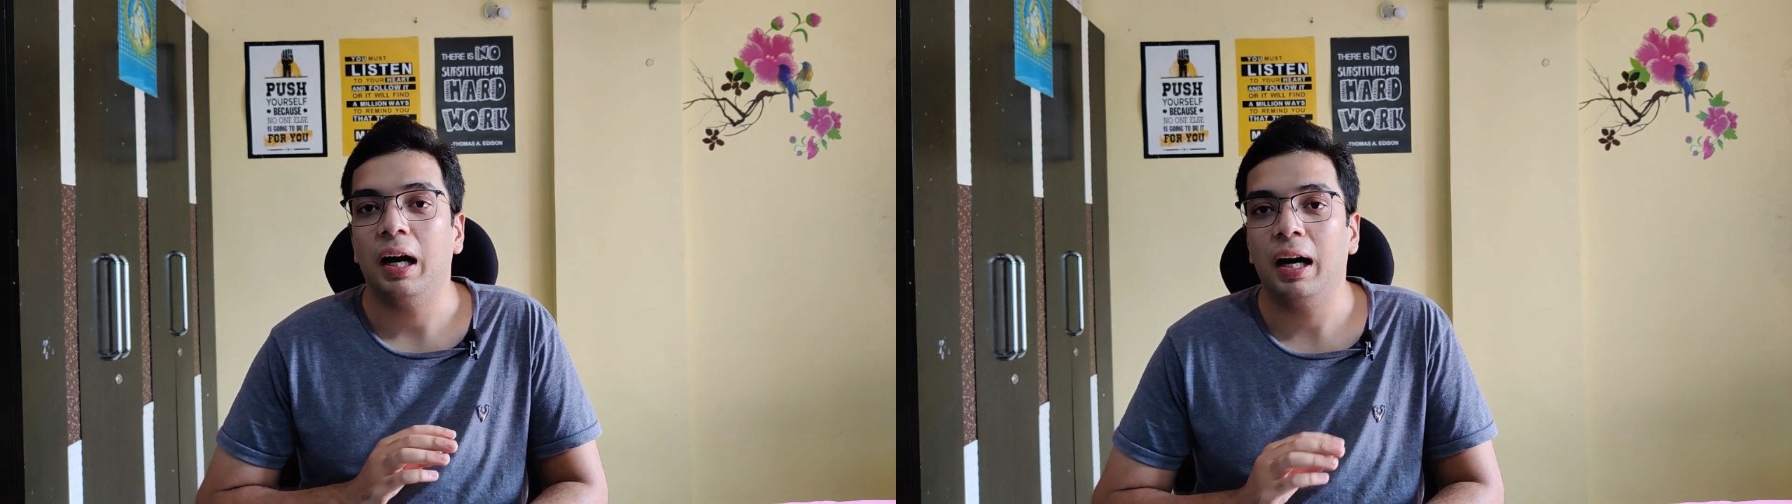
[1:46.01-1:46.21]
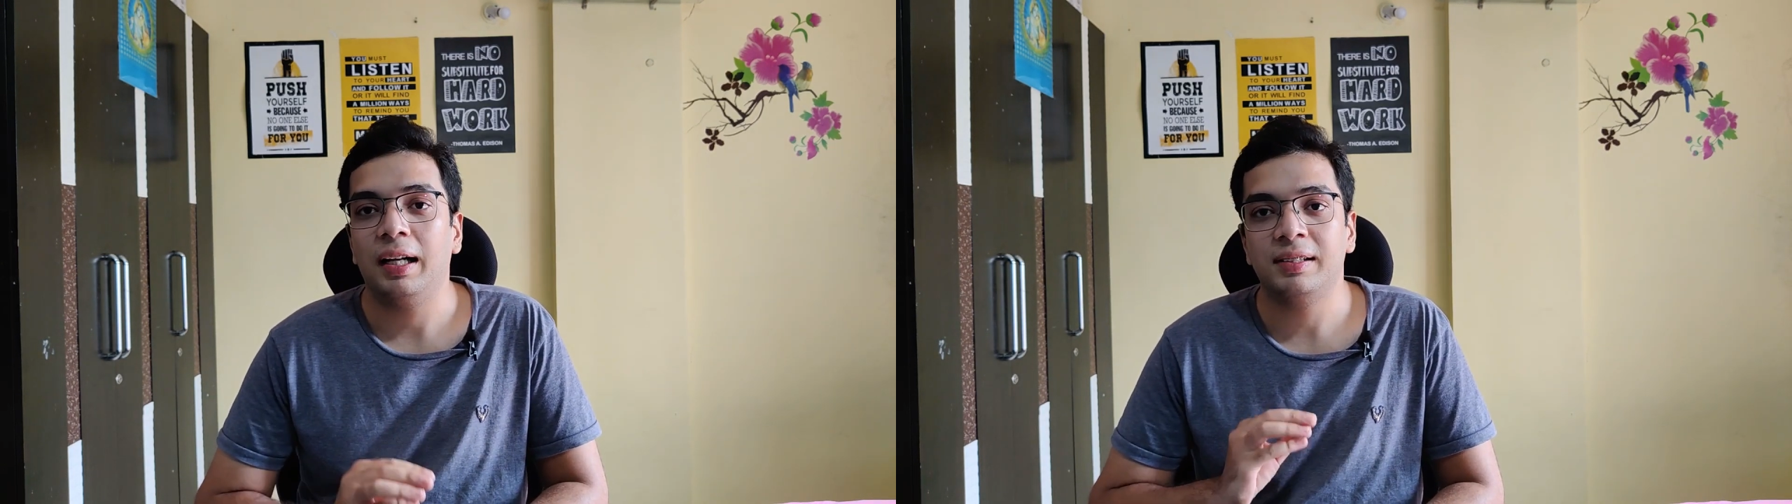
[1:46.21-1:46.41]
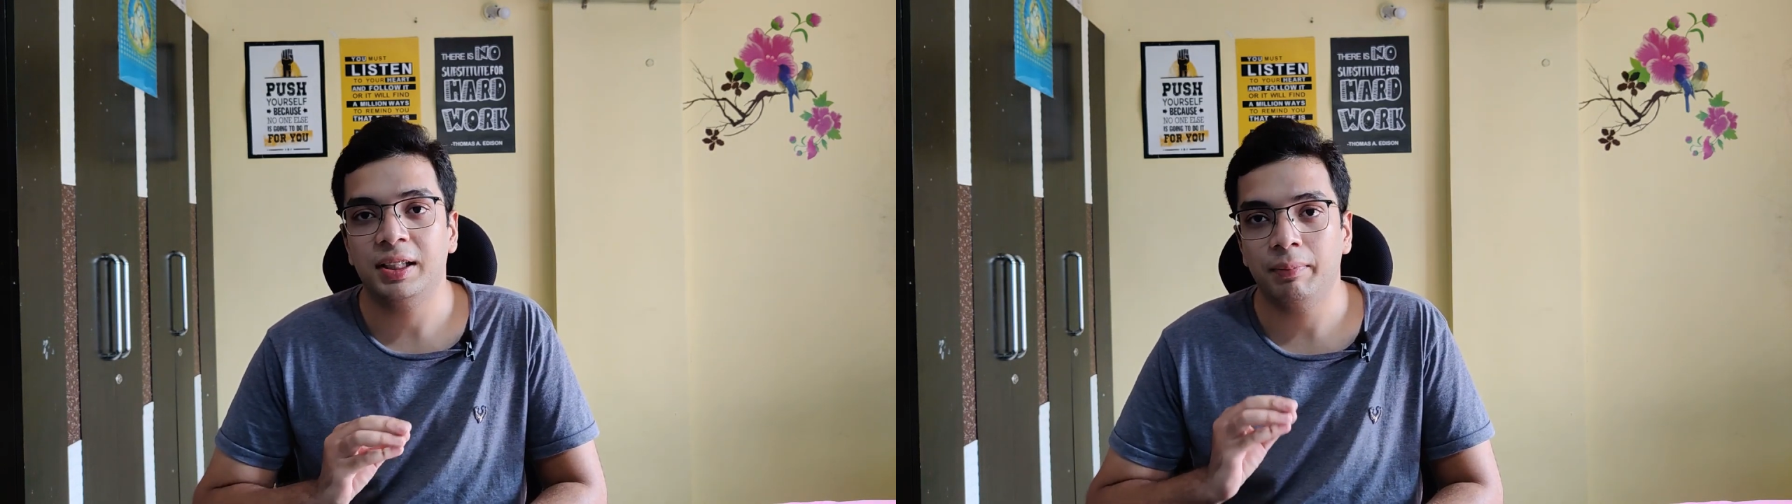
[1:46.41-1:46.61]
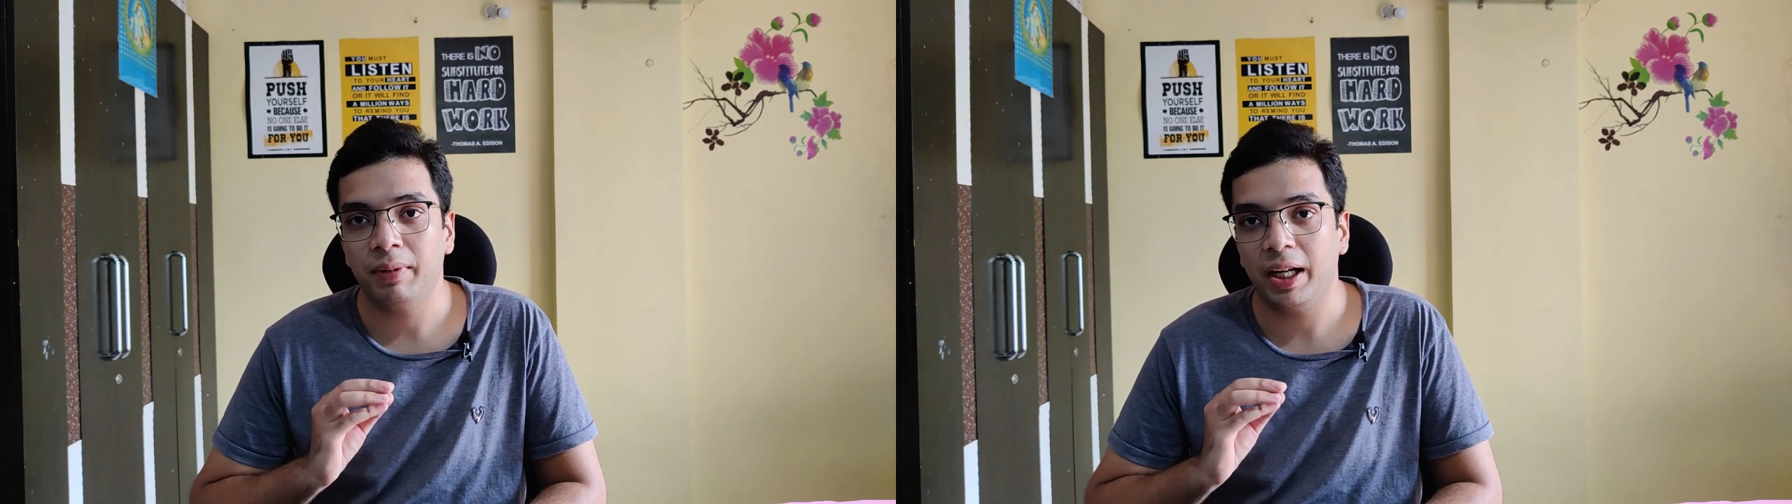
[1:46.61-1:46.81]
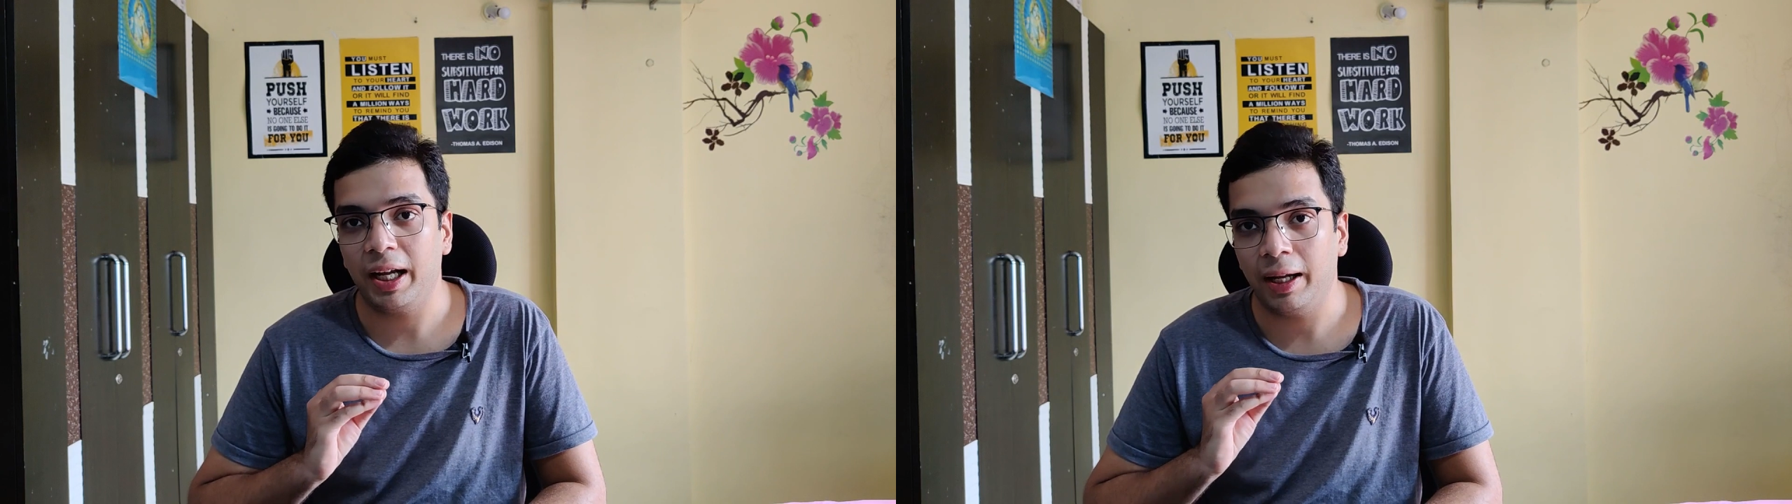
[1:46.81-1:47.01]
Ask
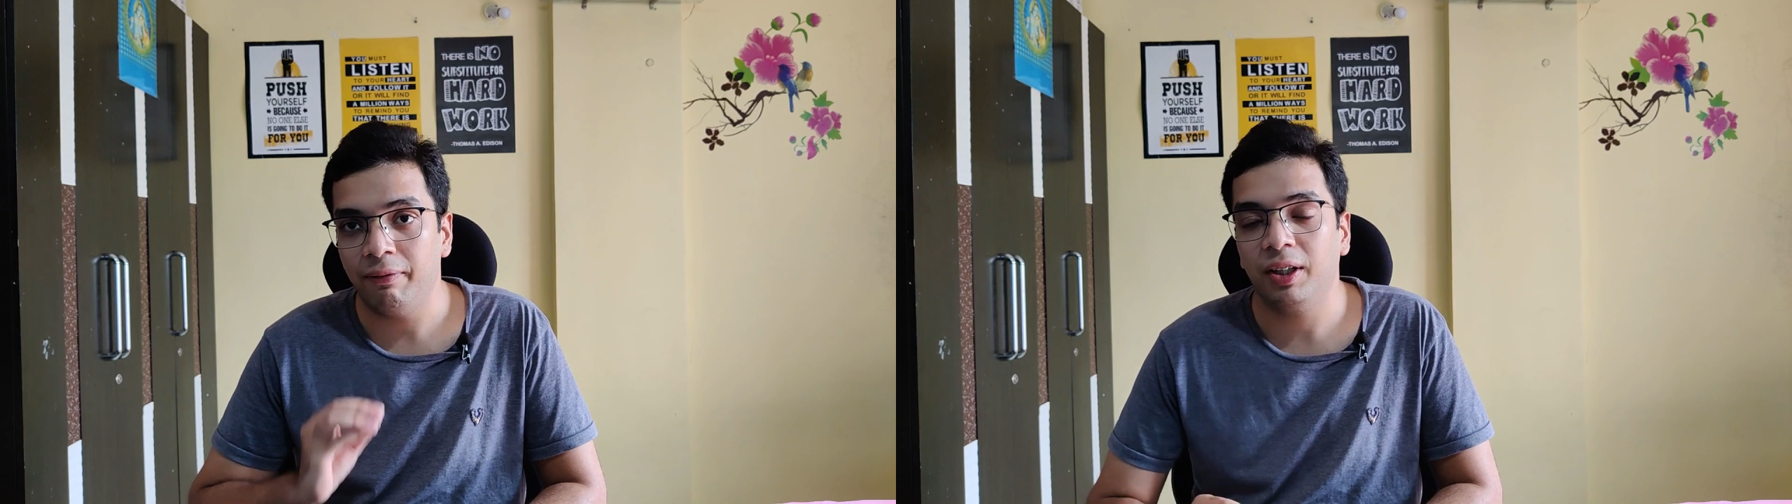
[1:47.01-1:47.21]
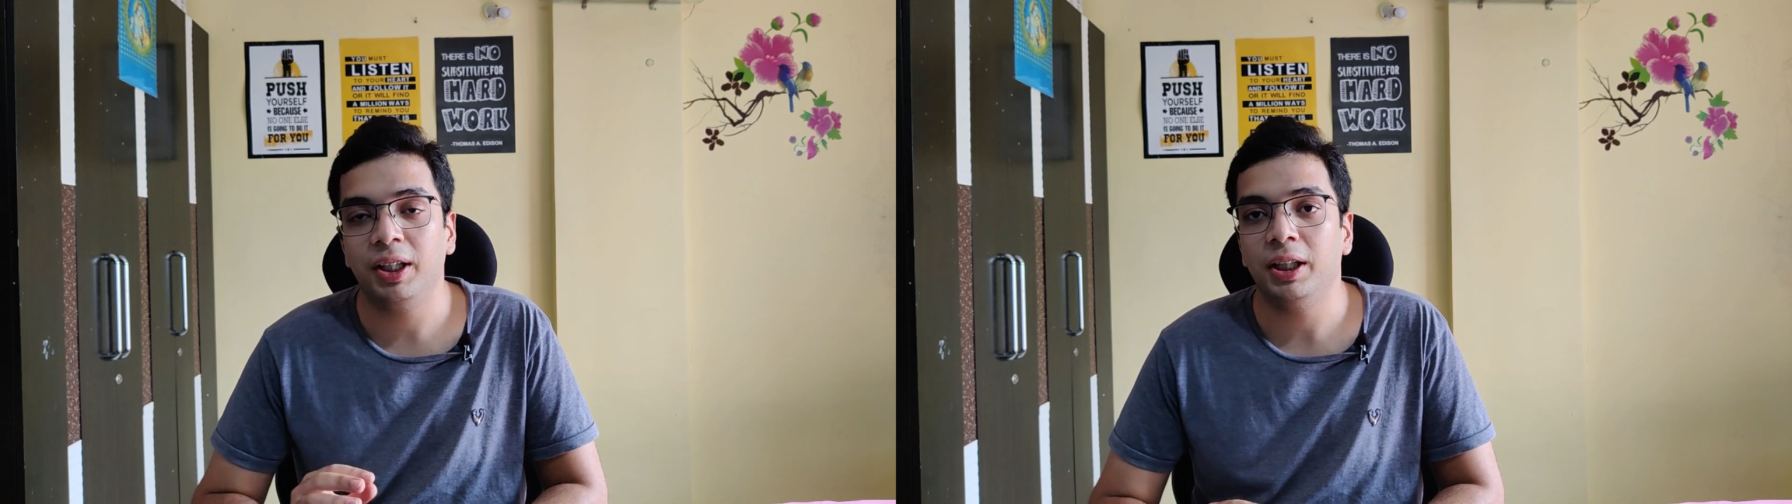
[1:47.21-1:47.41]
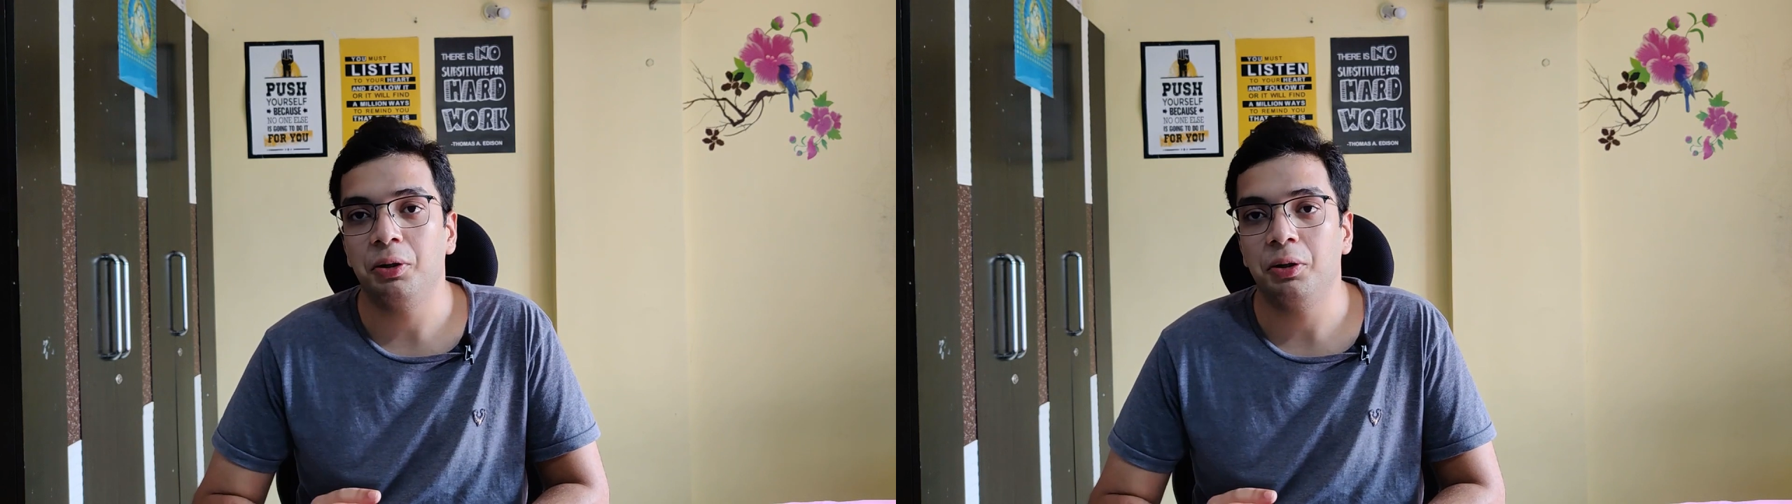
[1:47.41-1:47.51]
them everything